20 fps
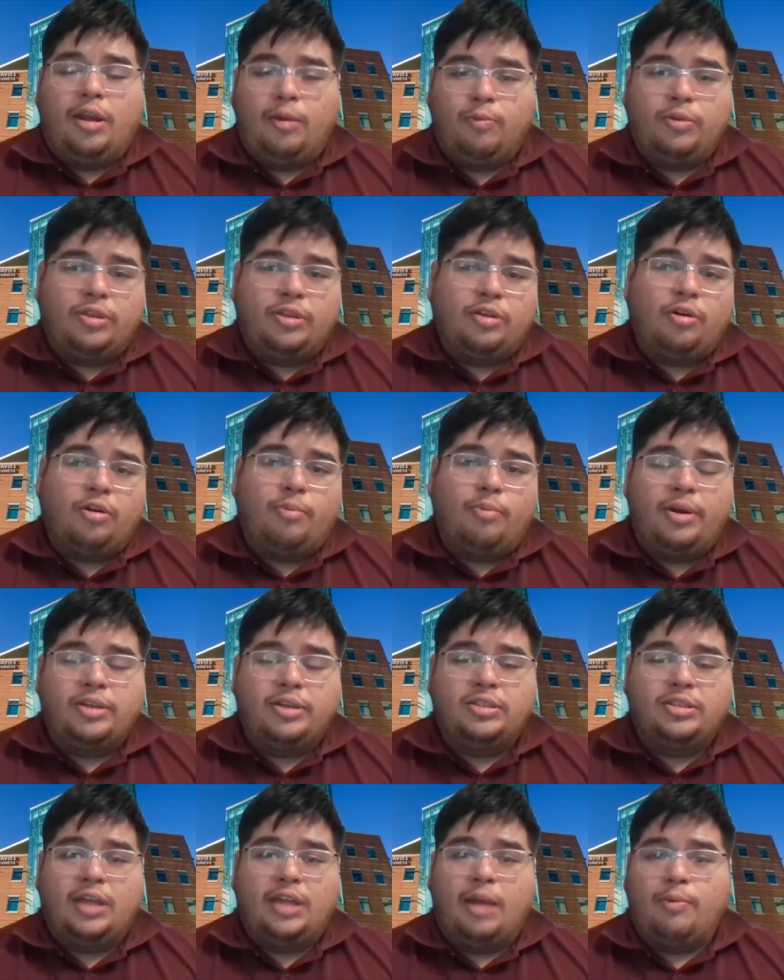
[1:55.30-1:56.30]
within our
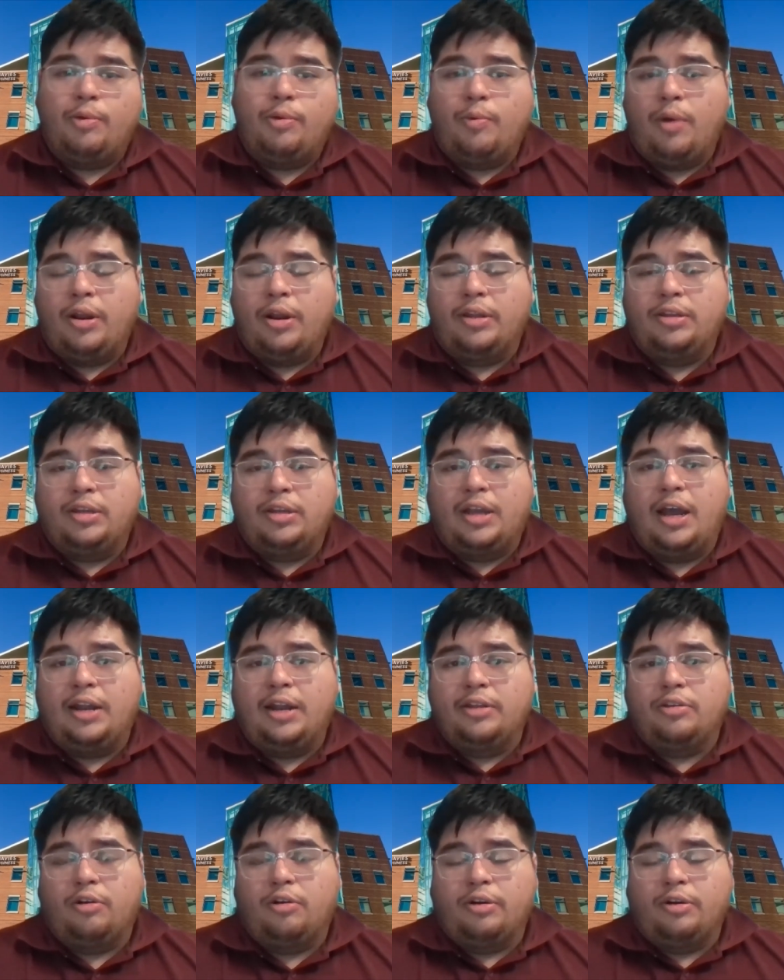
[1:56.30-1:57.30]
budget, and we wanted to
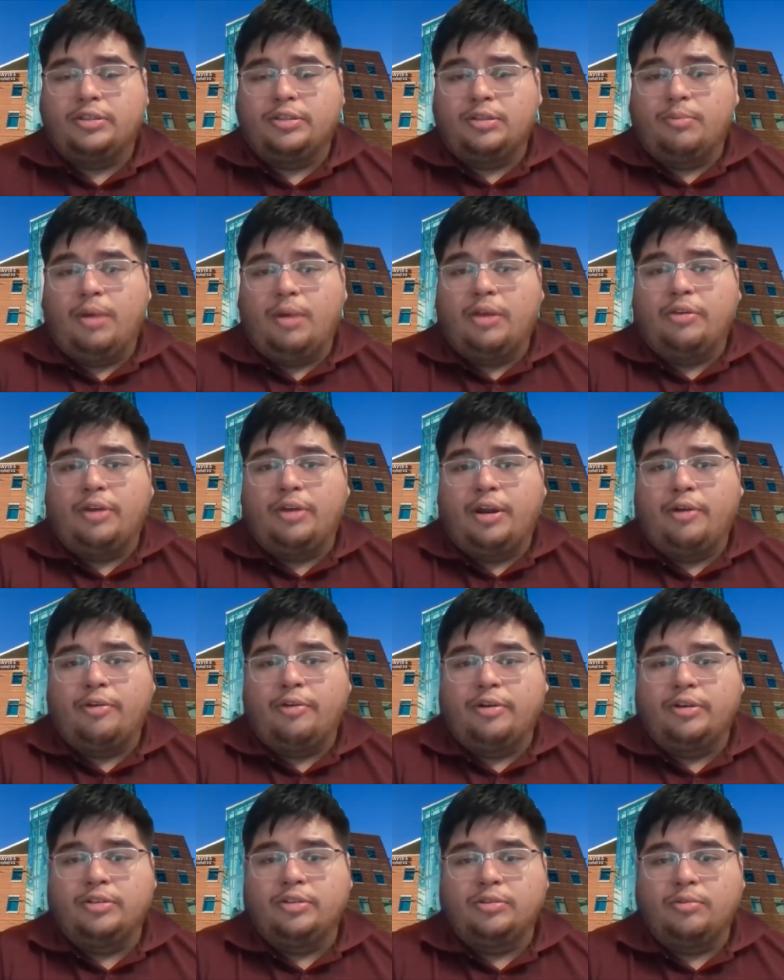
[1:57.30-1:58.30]
kind of target some other
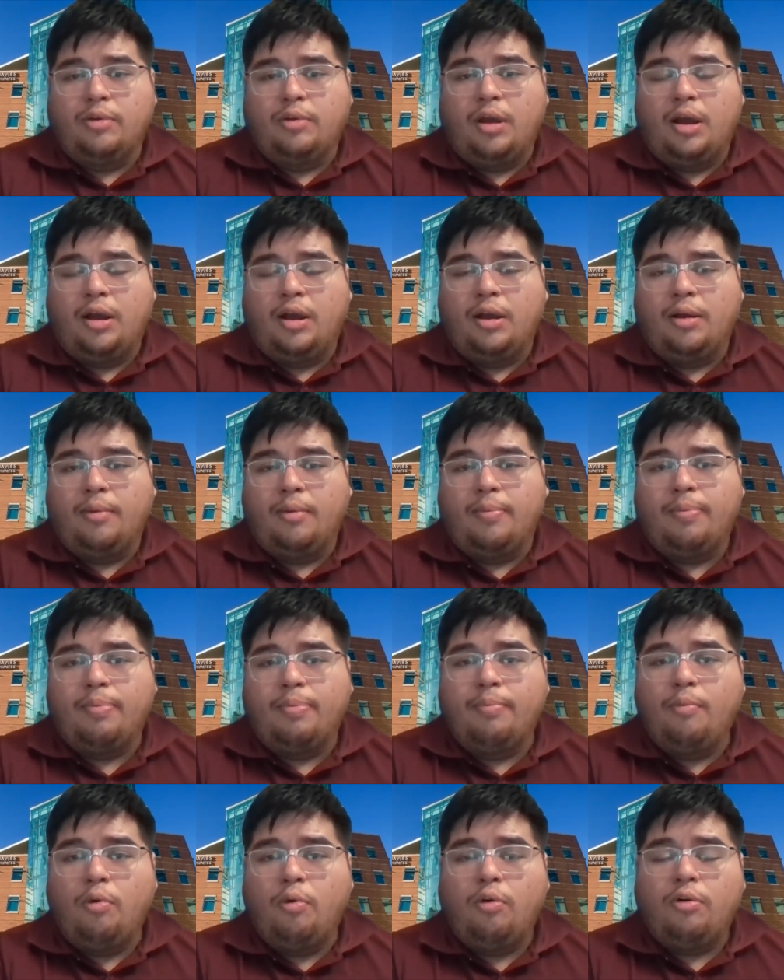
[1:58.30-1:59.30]
areas
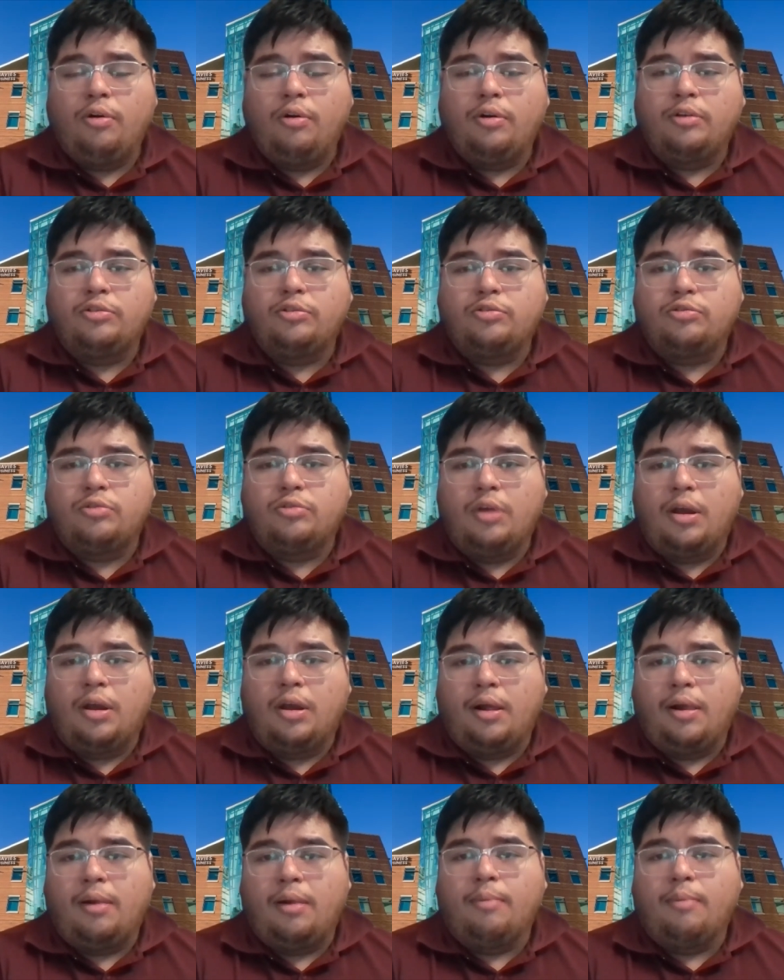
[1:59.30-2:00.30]
more
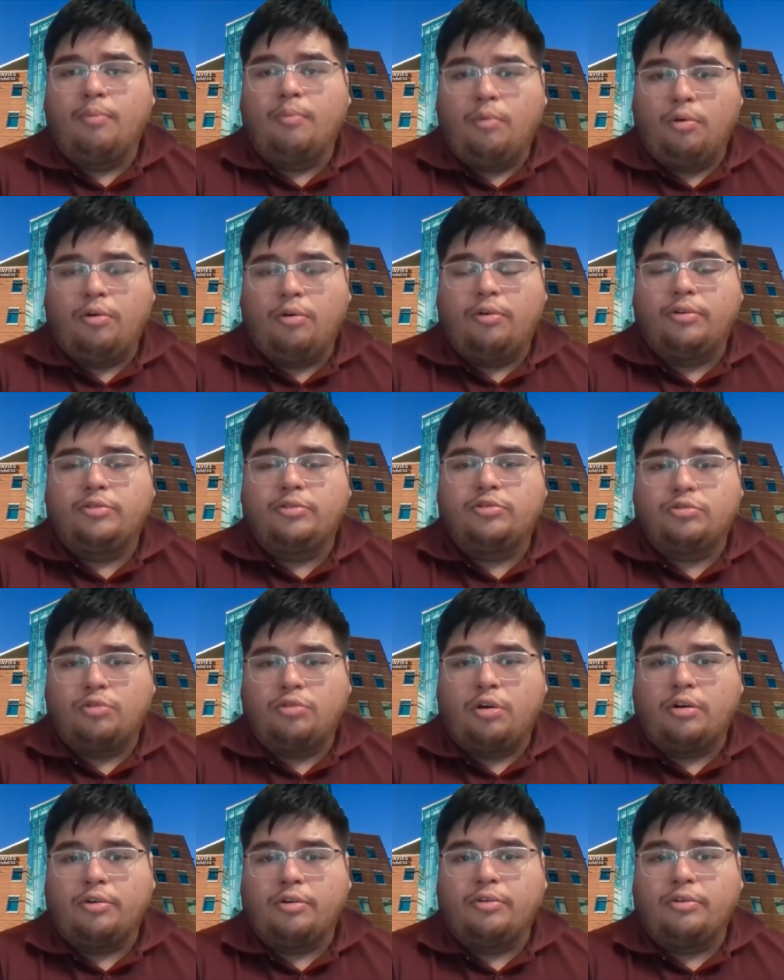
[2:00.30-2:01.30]

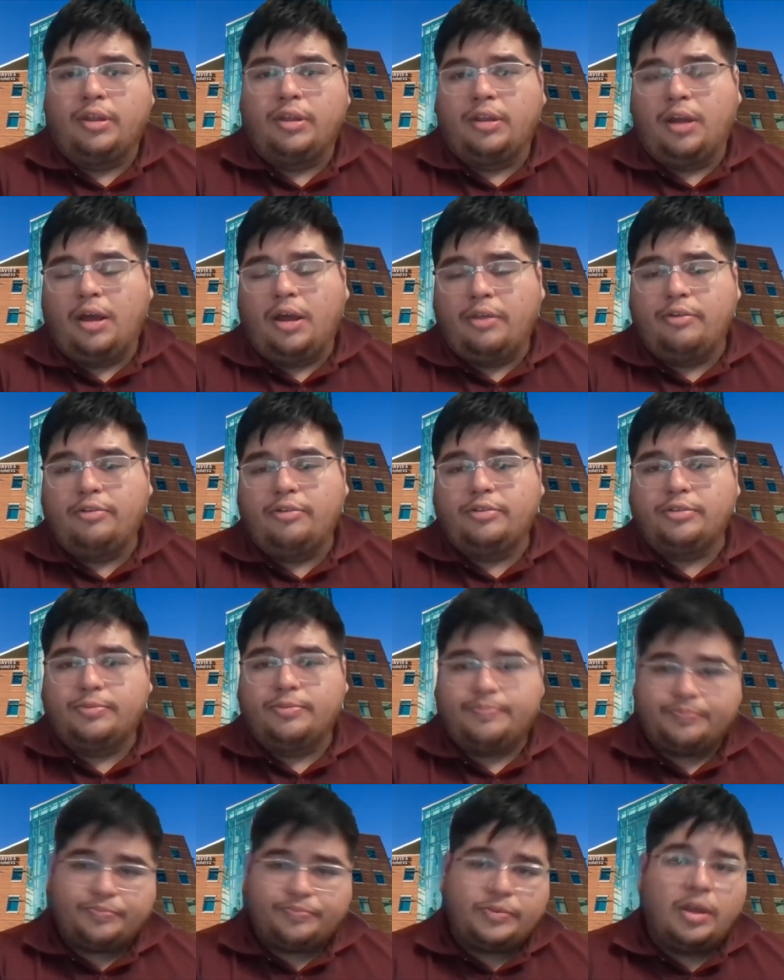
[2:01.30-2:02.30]
stronger than
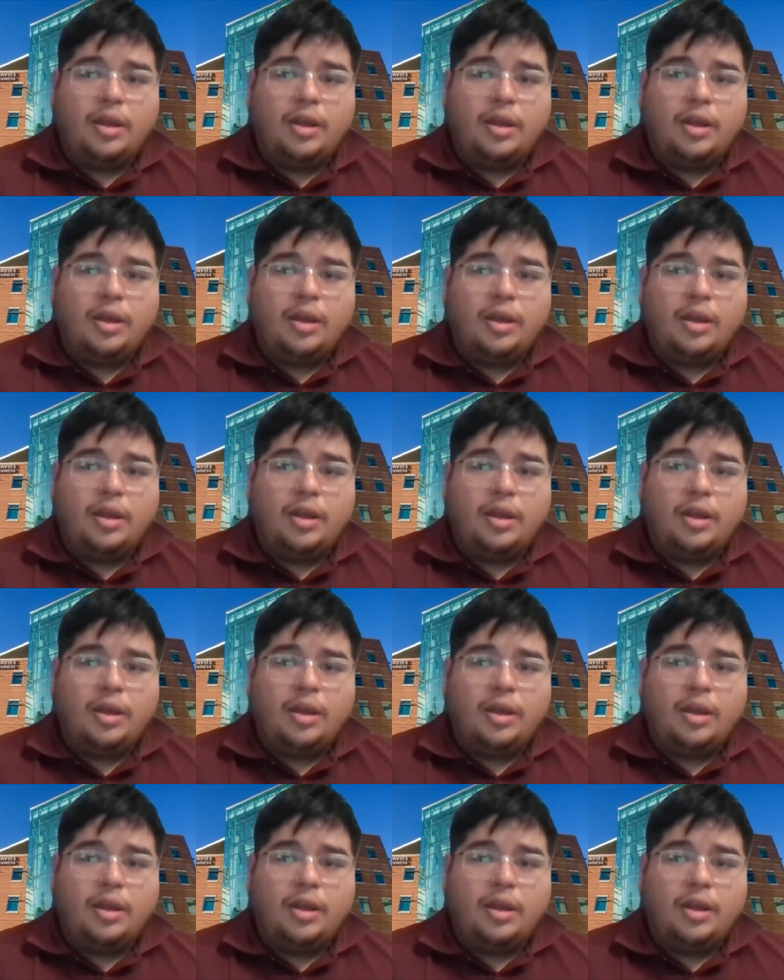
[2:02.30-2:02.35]
others.